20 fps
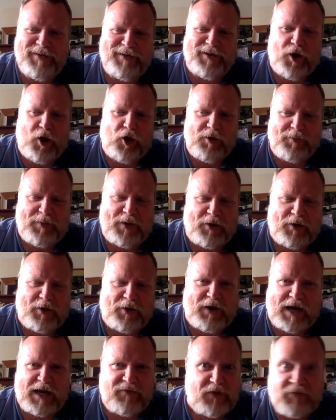all about
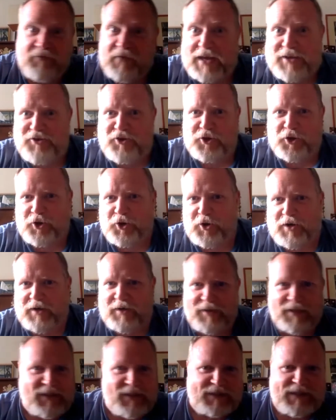kind of adventure
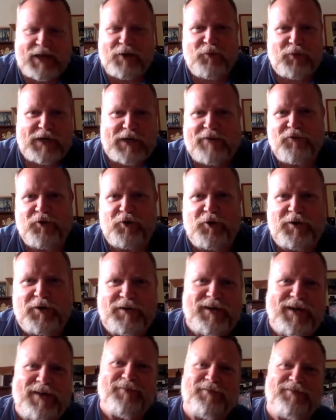and this, that, whatever,
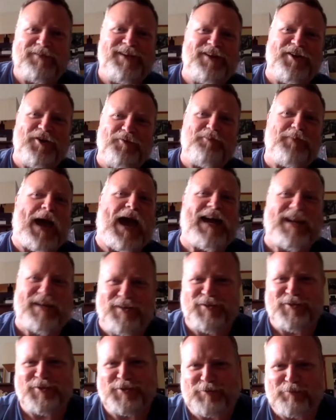and you know,
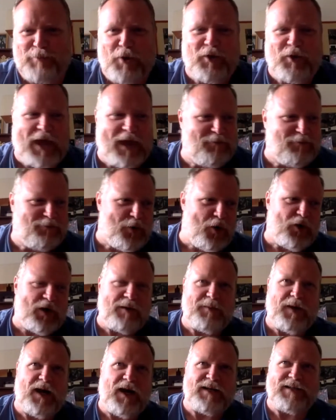battles,
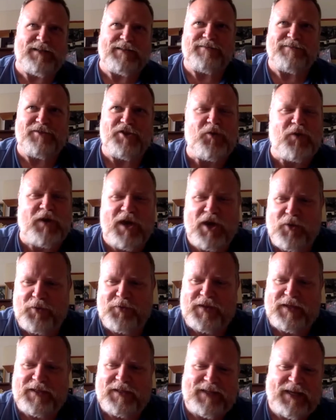Pokemon and Yugioh
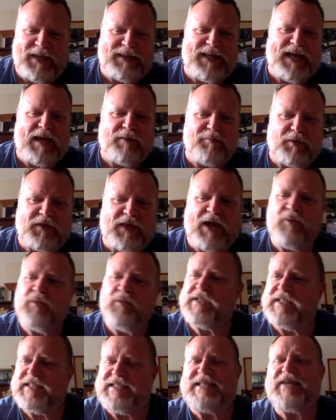and things like that. But that
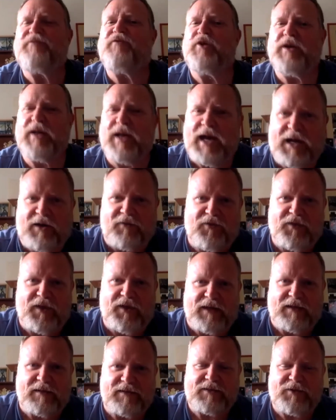was a different kind of
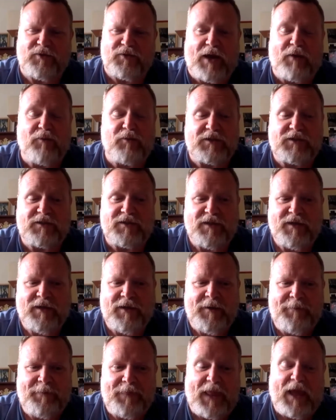thing. So
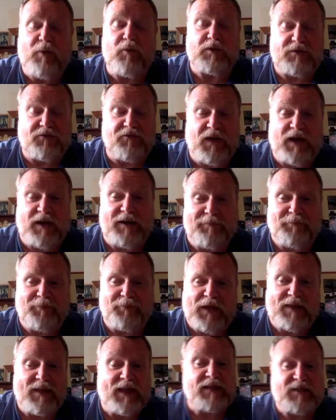that was fun,
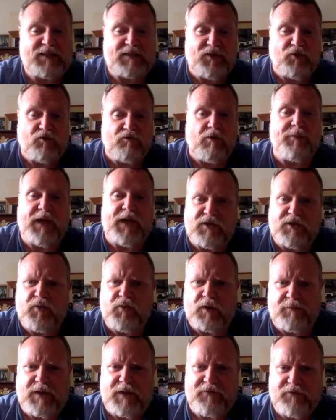and that still remains
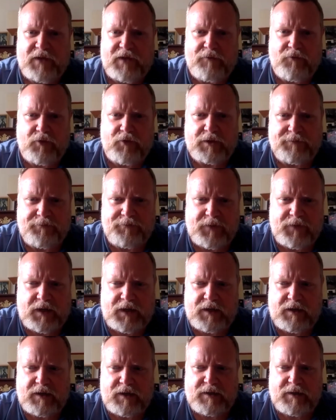one of my favorite
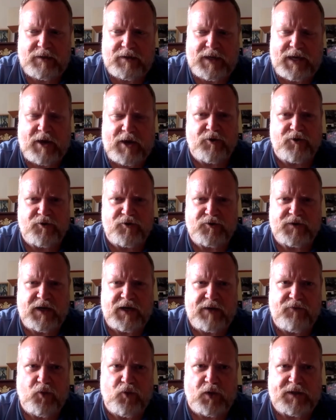characters
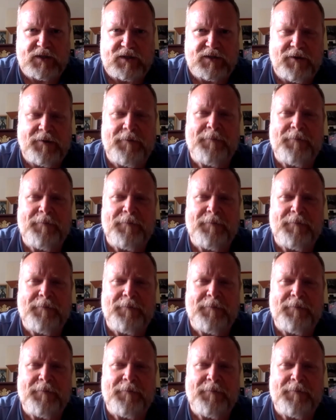that I voiced.